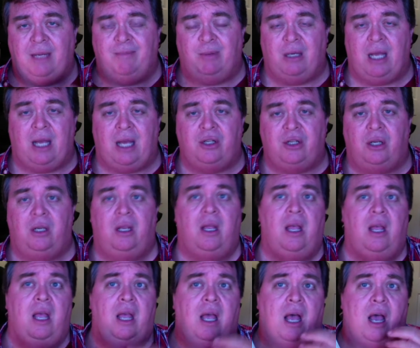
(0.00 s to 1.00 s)
production
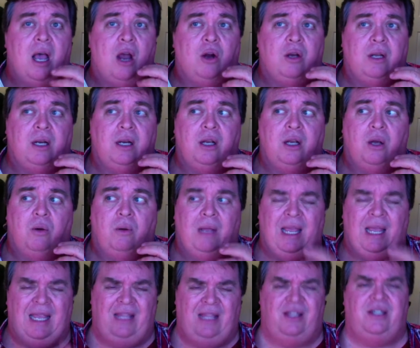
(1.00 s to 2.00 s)
are going to go,
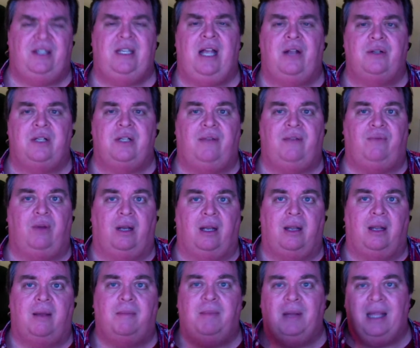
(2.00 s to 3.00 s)
hey, this sounds different.
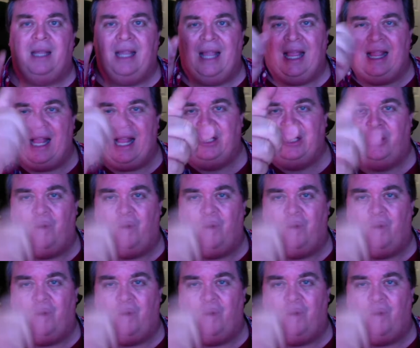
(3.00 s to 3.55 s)
That's